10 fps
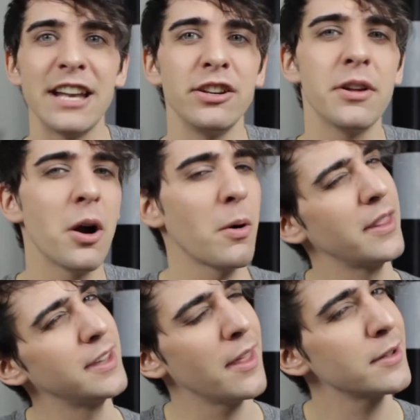and you know
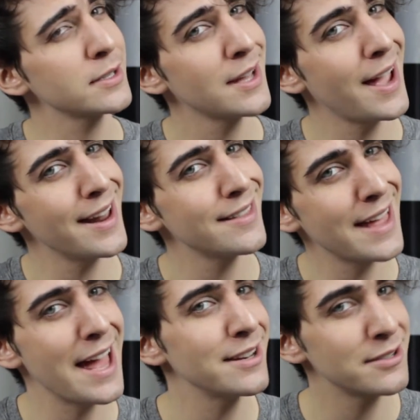on the other side of
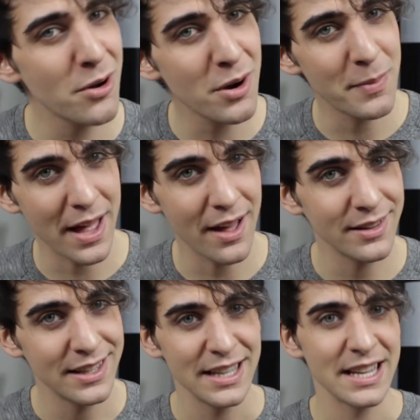that
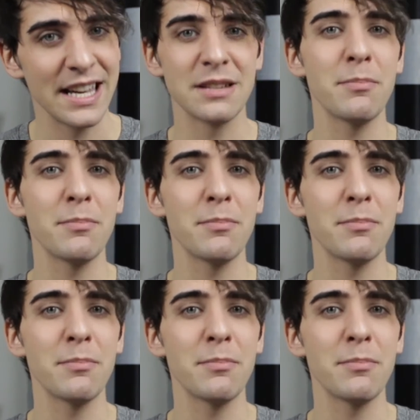doorbell is a